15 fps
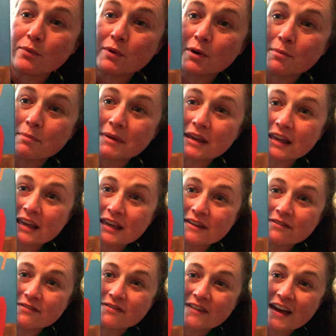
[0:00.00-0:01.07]
will be
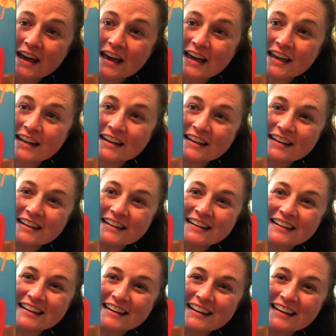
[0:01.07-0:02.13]
fed.
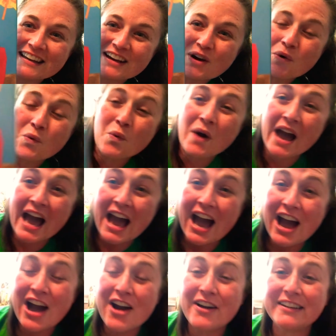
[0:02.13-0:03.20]

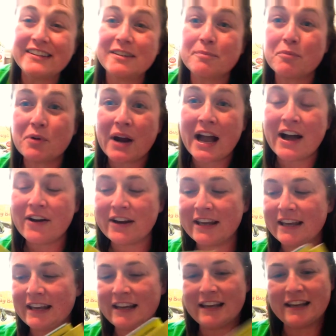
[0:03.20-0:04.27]
Wow, it
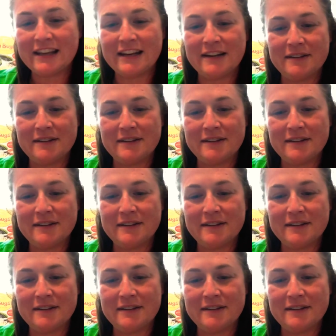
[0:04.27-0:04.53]
sprouted!